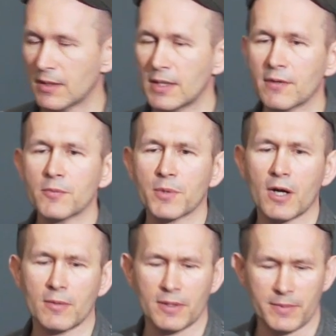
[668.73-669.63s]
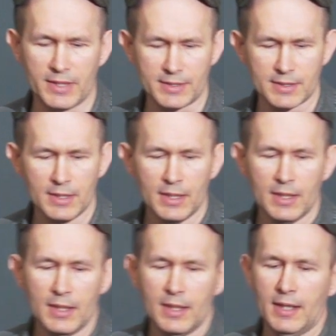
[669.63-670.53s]
The other problem is
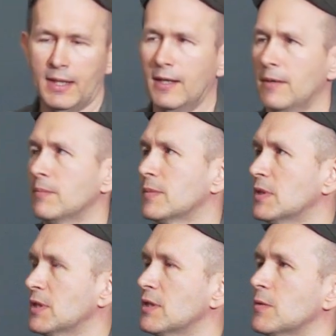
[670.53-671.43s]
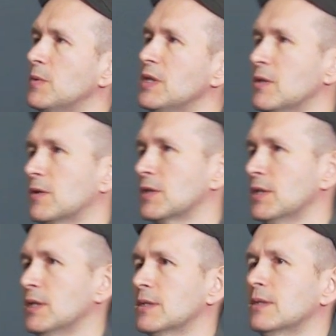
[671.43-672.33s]
just the
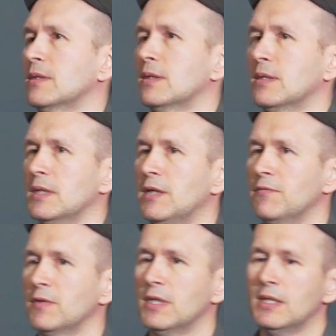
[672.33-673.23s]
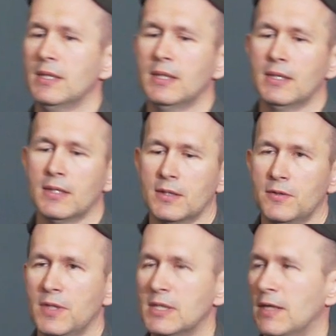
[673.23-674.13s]
resources. If we're
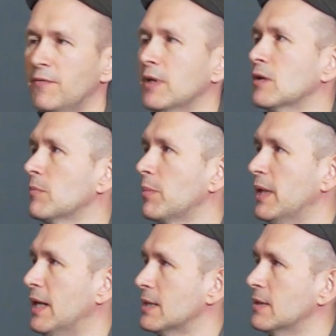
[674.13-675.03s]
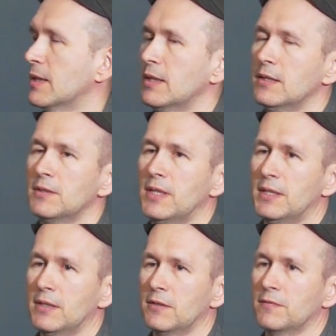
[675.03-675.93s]
doing something complex, like
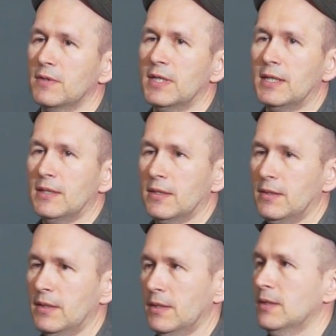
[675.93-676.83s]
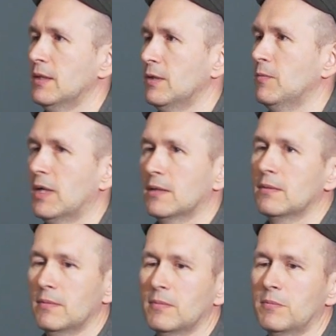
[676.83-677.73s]
iterating over data in one
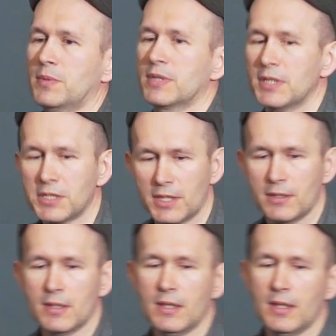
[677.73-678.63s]
partition,